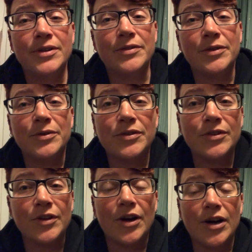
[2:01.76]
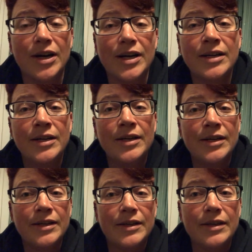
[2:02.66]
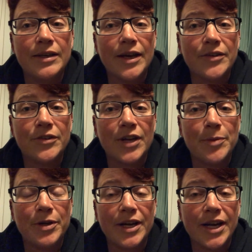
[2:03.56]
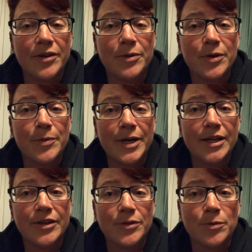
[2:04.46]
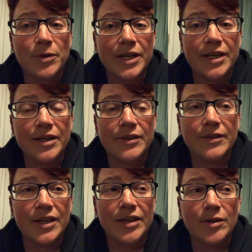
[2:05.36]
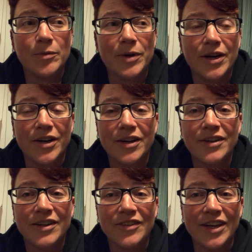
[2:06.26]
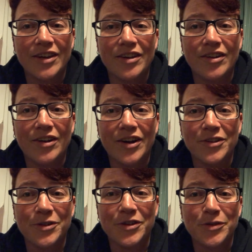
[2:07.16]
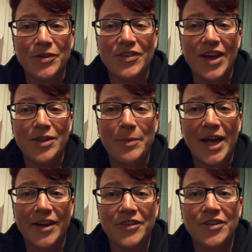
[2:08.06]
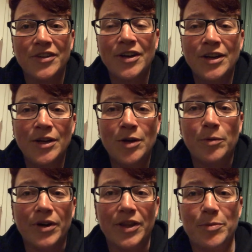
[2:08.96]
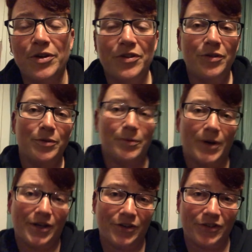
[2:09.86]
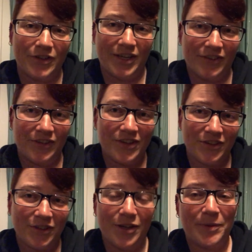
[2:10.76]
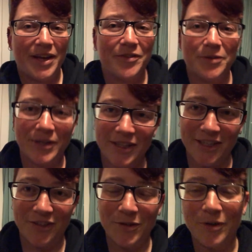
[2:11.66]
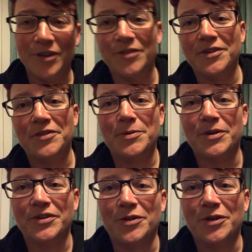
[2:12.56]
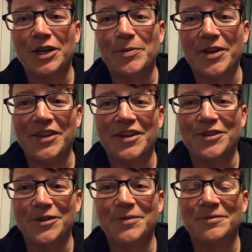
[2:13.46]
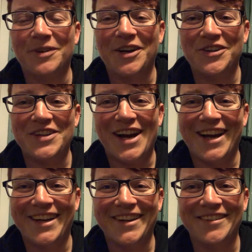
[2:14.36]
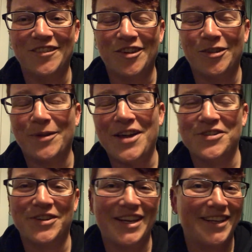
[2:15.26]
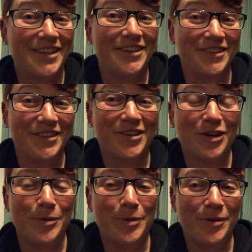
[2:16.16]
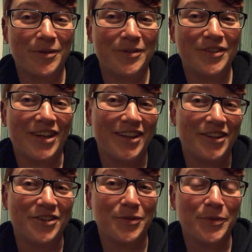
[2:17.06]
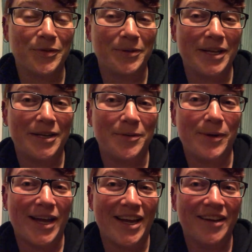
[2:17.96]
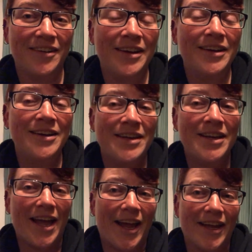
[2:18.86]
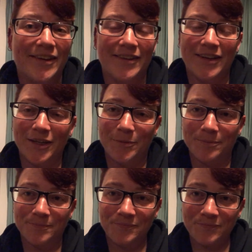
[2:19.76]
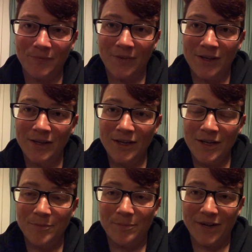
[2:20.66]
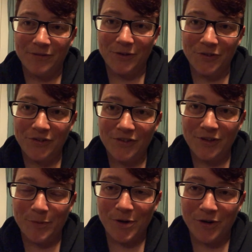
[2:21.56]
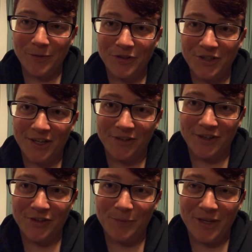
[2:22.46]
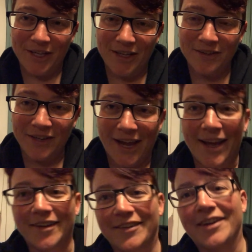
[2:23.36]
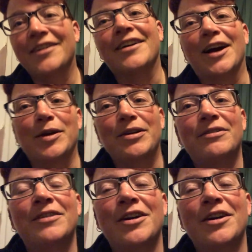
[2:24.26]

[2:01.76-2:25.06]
if you saw yesterday, but Angry Robot is running a thing where it's like author Christmas deathmatch, where they put two writers against each other and we have to write like a 250-word story about the other writer dying, or rather getting killed in a horrible, slightly Christmas-related way. And my first opponent was Sean Grigsby, and I